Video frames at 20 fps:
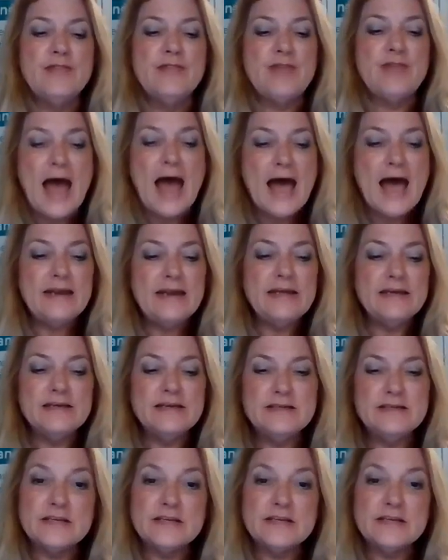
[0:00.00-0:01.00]
that
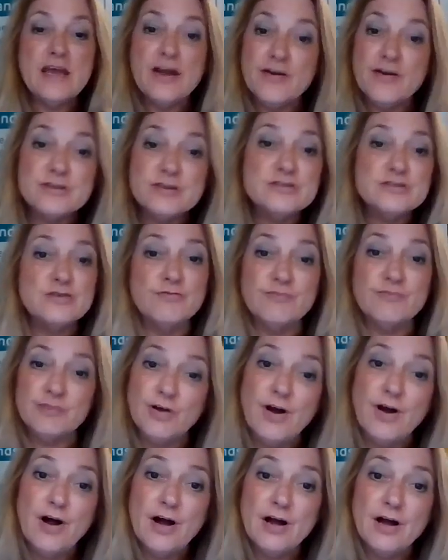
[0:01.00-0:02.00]
is a character
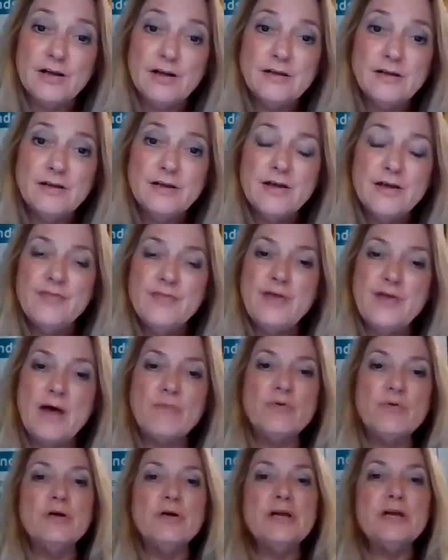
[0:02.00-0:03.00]
flaw that
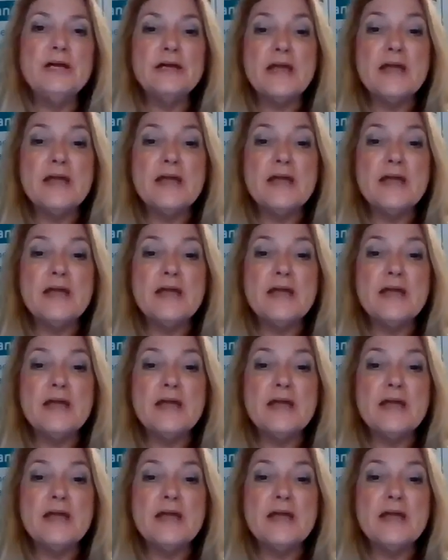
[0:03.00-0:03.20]
will